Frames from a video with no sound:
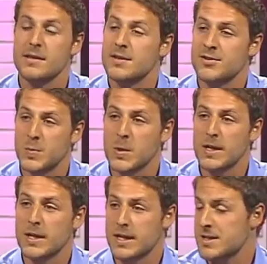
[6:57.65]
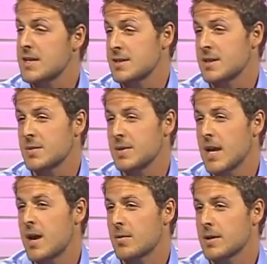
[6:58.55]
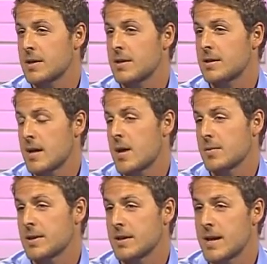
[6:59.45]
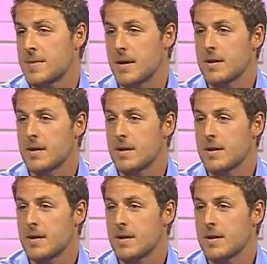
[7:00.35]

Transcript: this spring is going to be how we're going to get there.